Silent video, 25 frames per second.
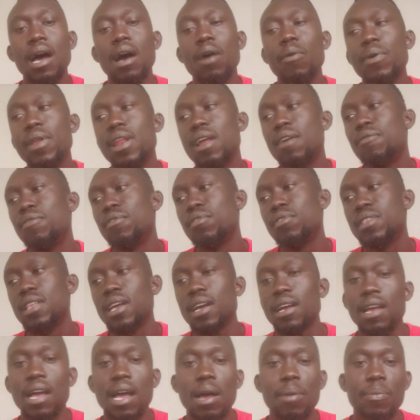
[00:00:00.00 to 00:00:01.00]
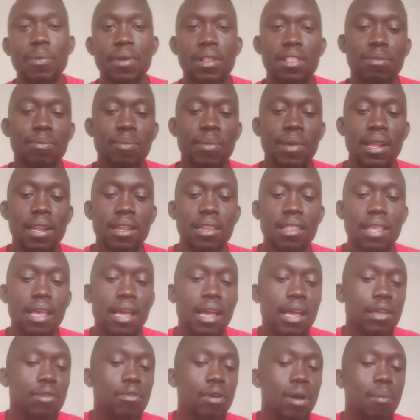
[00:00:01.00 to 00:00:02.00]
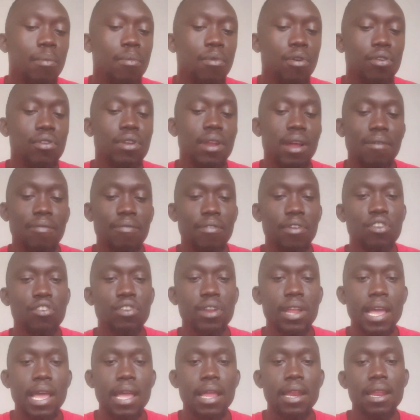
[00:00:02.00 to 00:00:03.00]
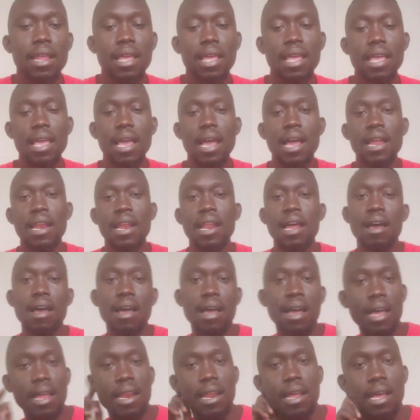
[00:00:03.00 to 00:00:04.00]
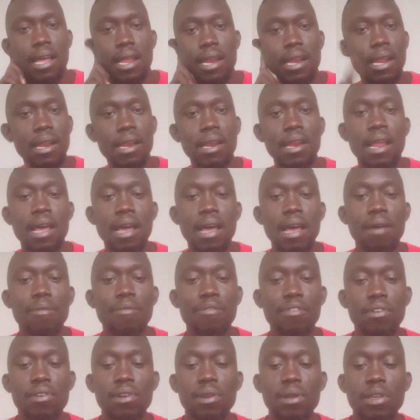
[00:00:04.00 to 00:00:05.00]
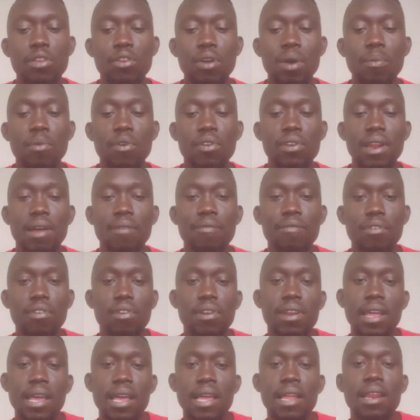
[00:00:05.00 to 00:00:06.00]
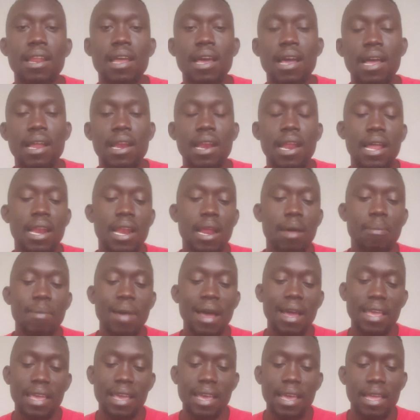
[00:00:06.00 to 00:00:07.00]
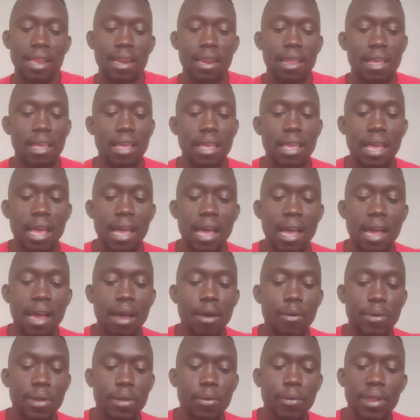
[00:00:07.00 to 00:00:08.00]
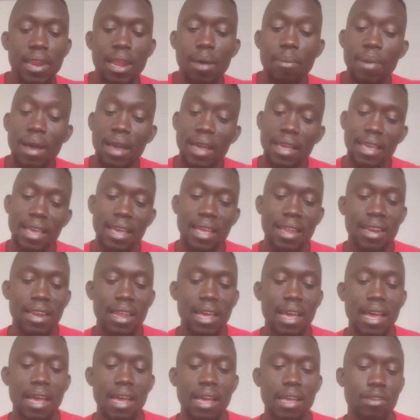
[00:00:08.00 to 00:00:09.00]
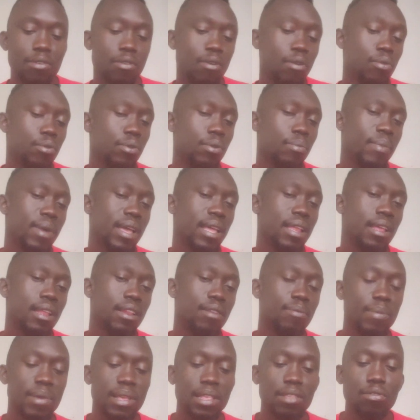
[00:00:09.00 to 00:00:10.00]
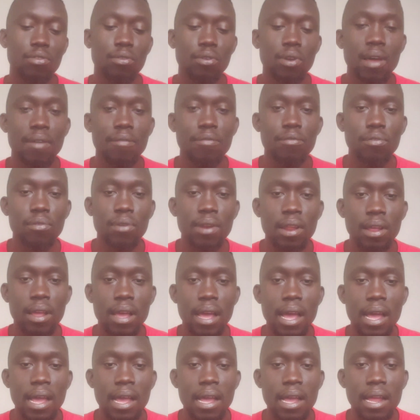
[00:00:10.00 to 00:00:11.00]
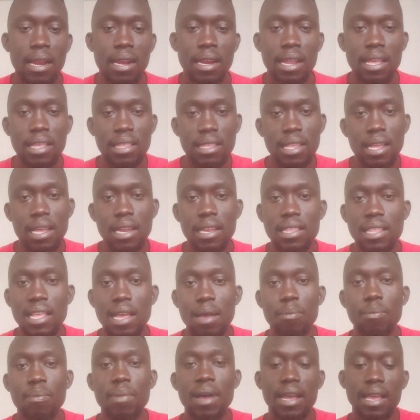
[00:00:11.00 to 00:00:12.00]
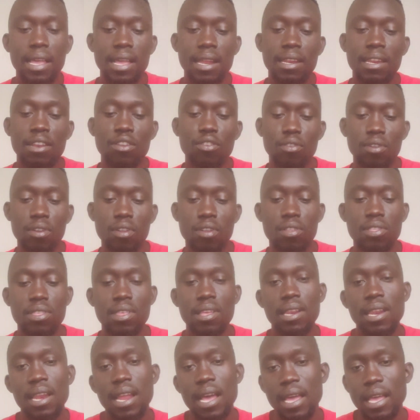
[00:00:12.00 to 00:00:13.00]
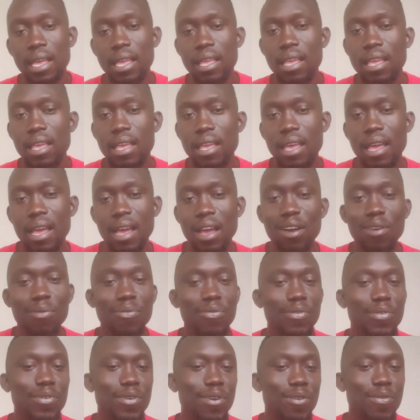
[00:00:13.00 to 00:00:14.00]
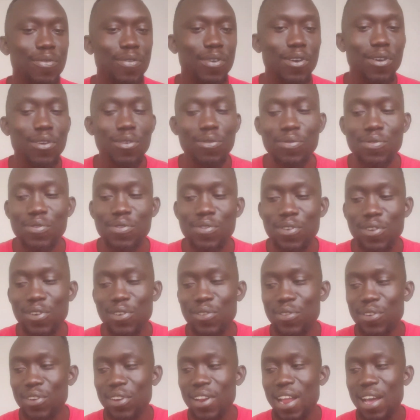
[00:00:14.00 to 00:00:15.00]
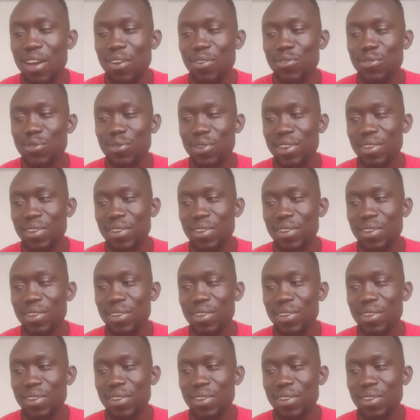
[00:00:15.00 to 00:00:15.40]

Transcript: With a full stack app, it means you are both a front end and you are both a front end and a back end. With a back end, it means you'll have to understand some back end technology like for now